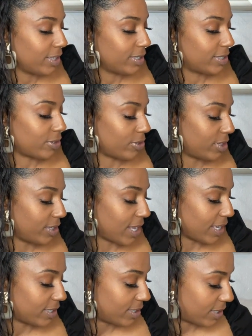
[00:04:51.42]
So the
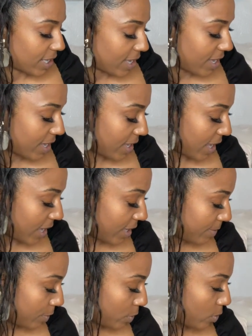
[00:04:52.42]
next thing I
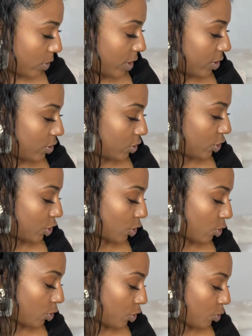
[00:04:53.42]
am going to show
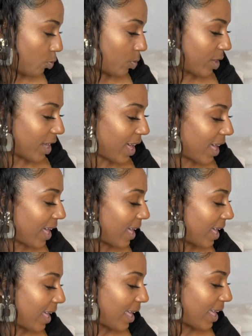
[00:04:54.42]
you guys
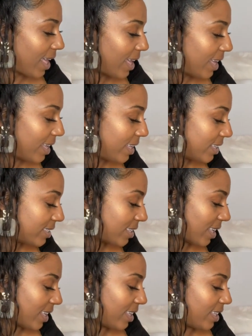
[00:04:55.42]

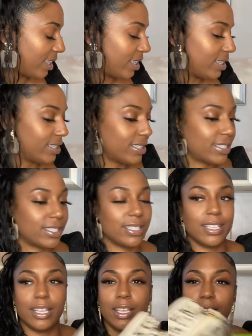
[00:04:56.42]
is
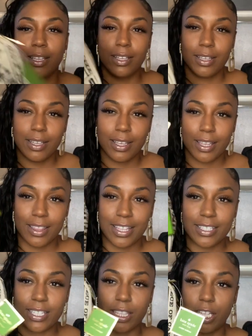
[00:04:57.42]

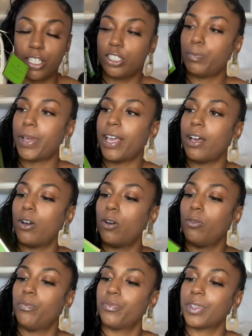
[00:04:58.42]
this lunch pail,
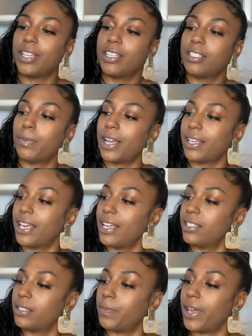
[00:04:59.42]
and it's by Kate
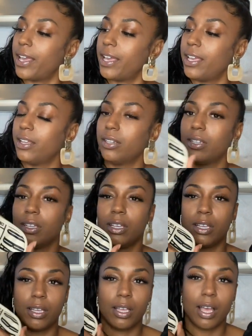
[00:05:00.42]
Spade.
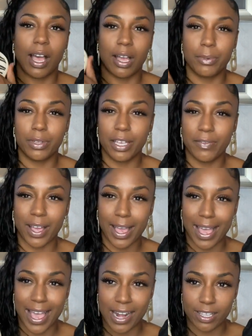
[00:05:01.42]
I believe I
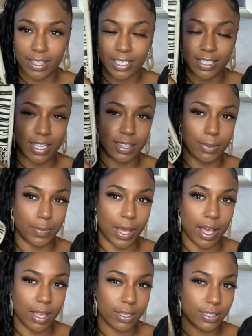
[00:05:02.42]
added this in the
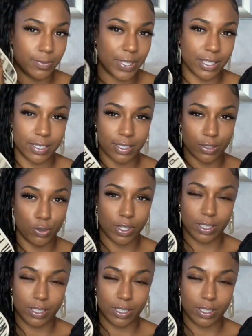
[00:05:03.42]
box because you can